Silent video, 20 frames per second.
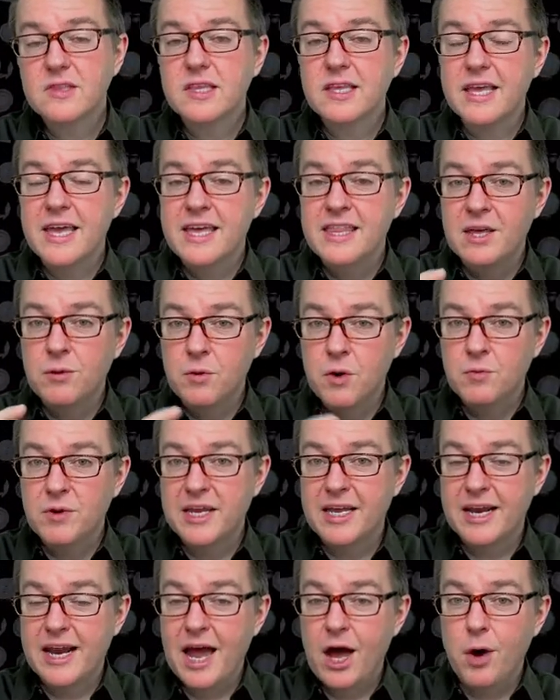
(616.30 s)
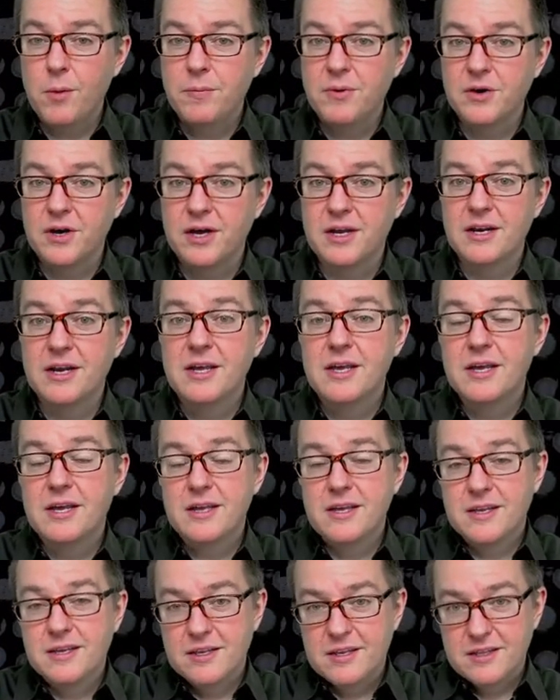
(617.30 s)
And then when we get output,
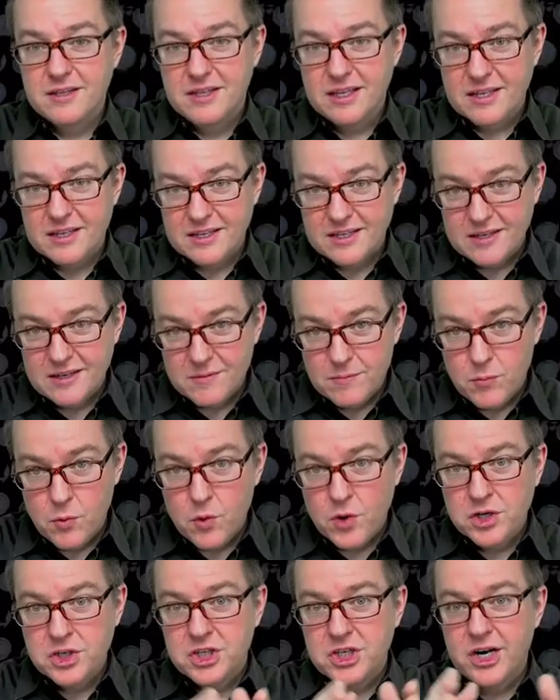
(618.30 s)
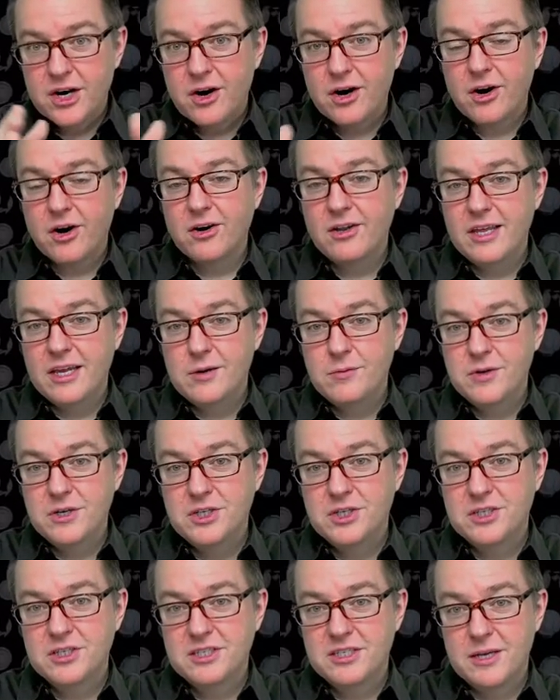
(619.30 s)
the more generic our
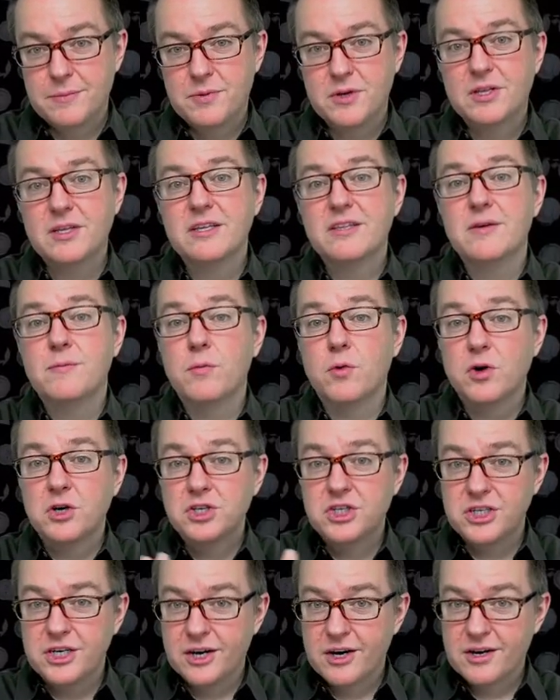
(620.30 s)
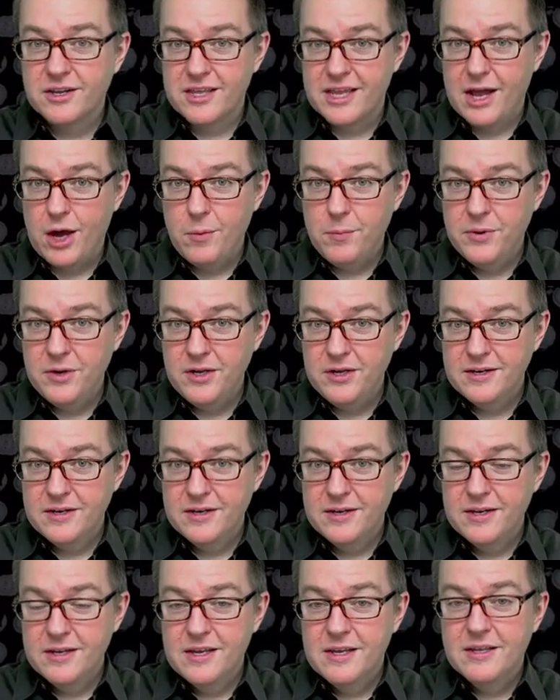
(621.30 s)
language, typically the more generic the output,
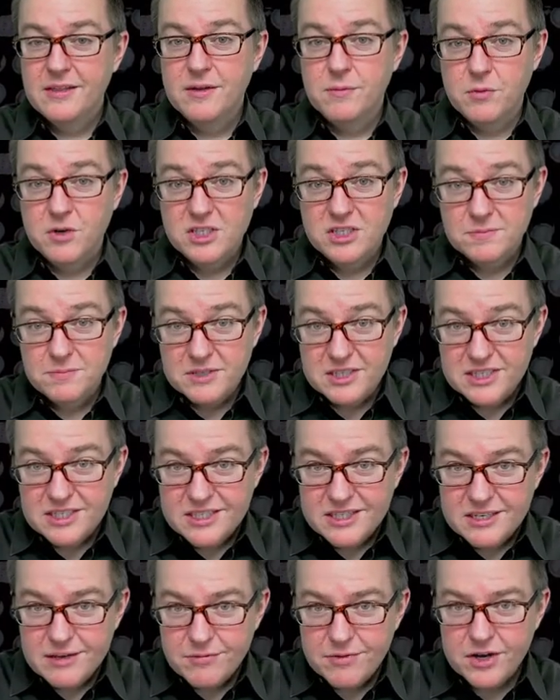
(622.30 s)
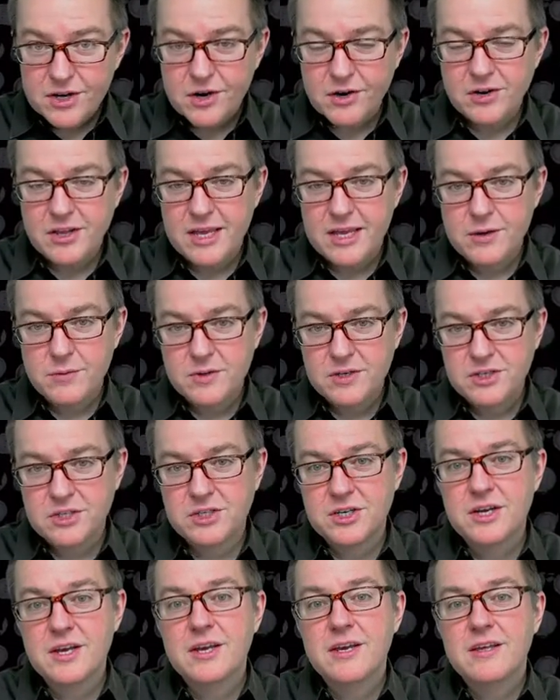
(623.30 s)
the more specific our language,
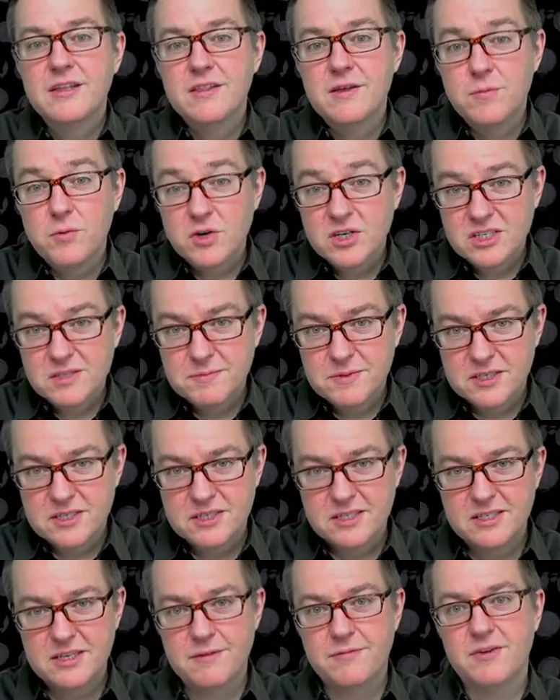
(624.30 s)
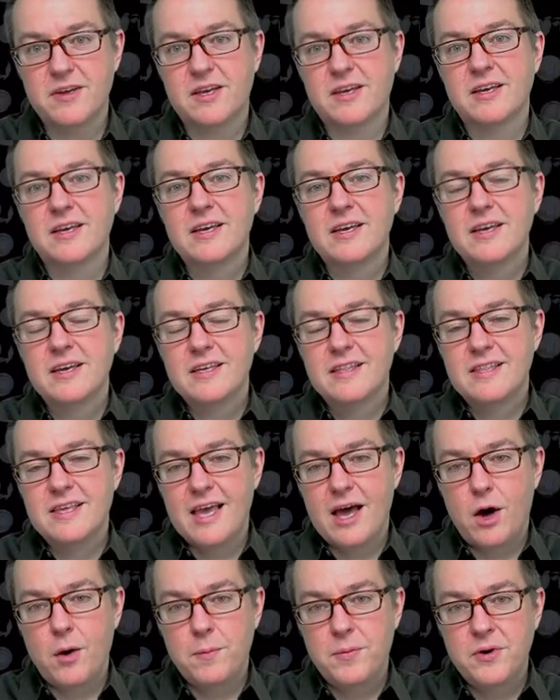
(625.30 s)
the more specific the
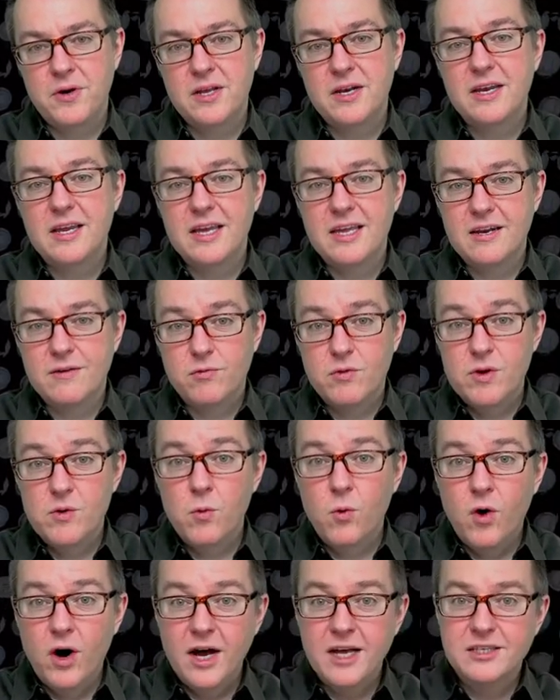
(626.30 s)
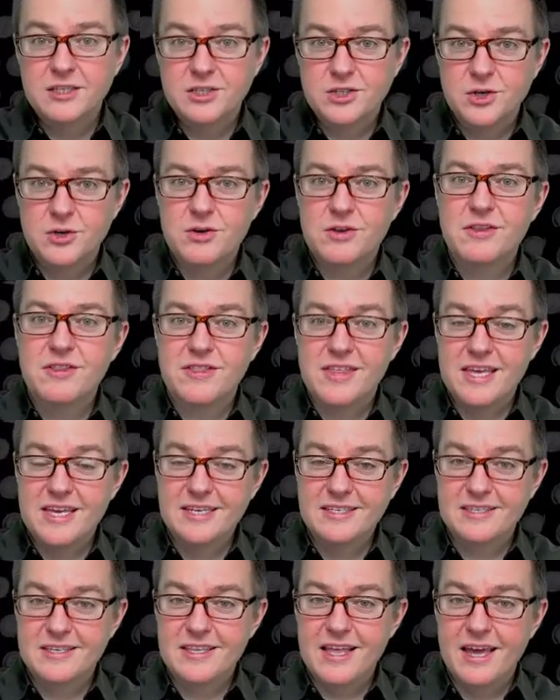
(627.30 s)
output. And if we want certain
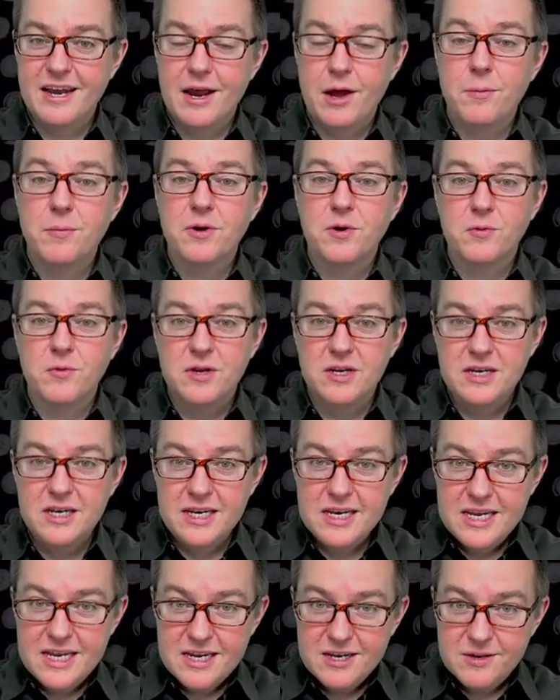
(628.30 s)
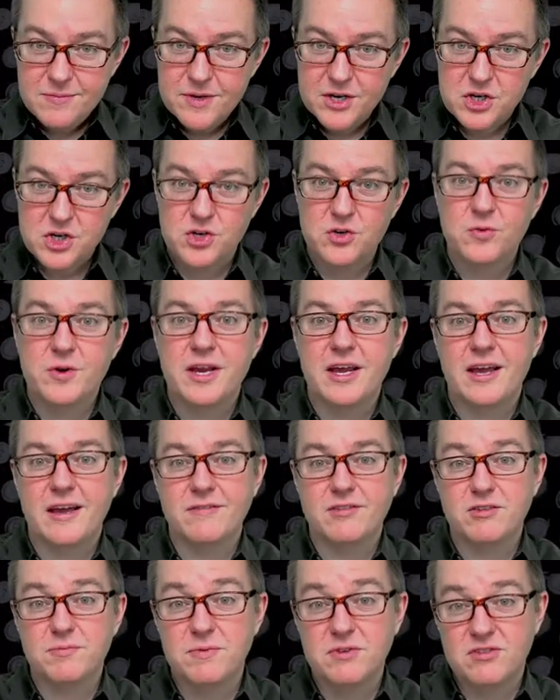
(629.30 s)
things in that output, we need to make sure we have
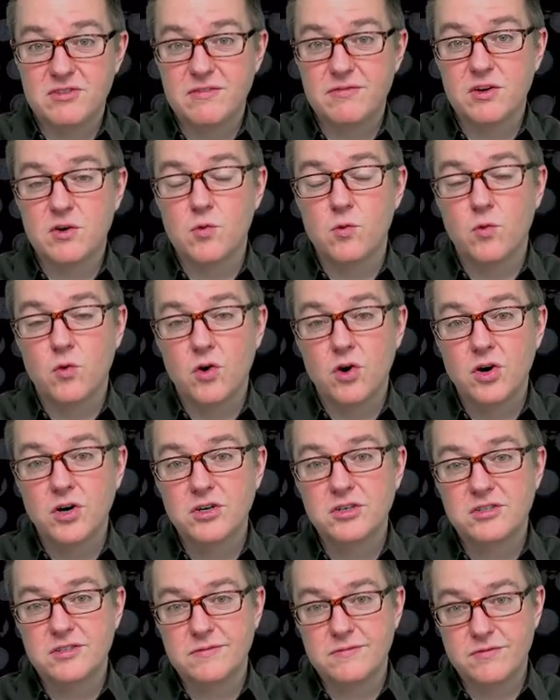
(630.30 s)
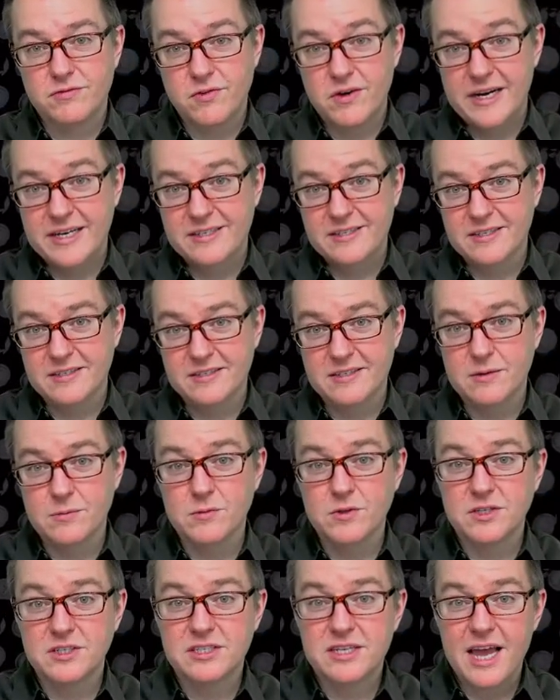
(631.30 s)
specific words and phrases that
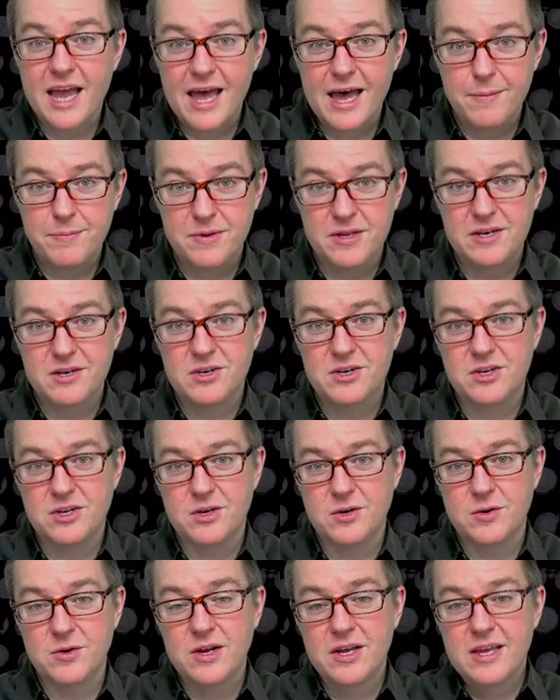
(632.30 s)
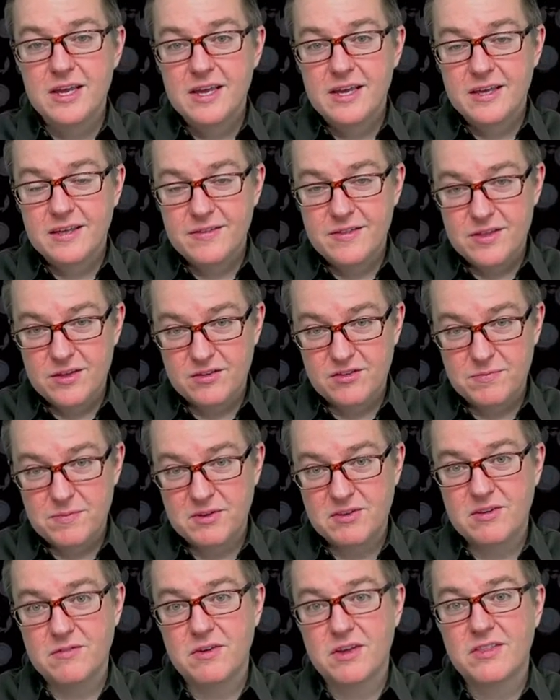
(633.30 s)
will tap into the
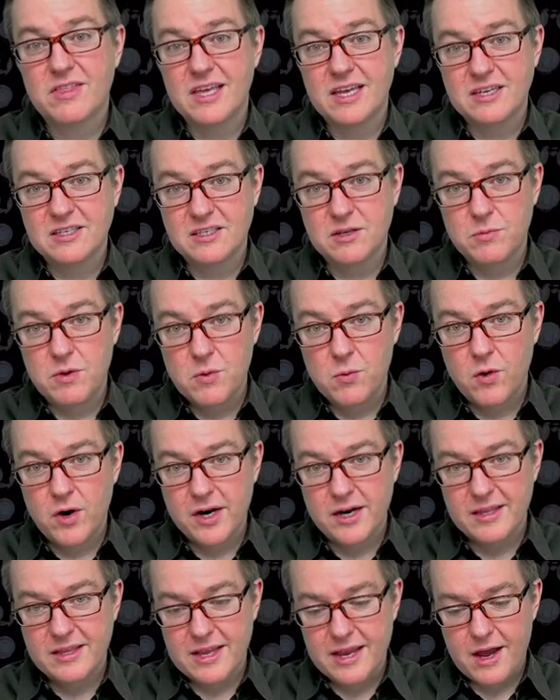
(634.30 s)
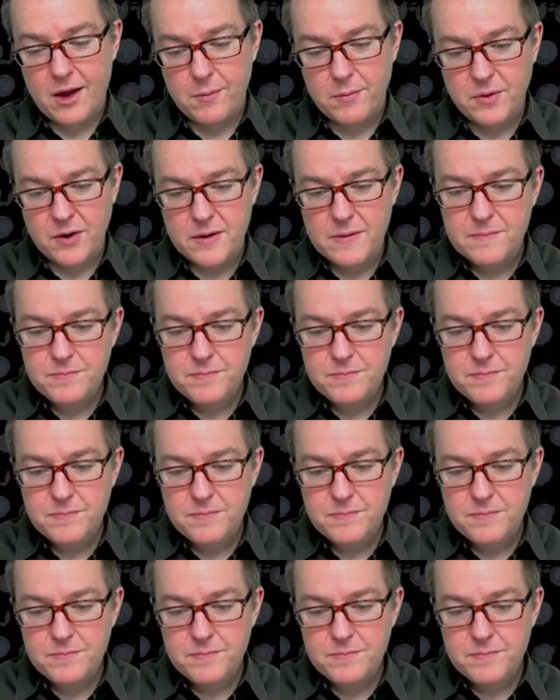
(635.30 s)
specific things that we want in the output.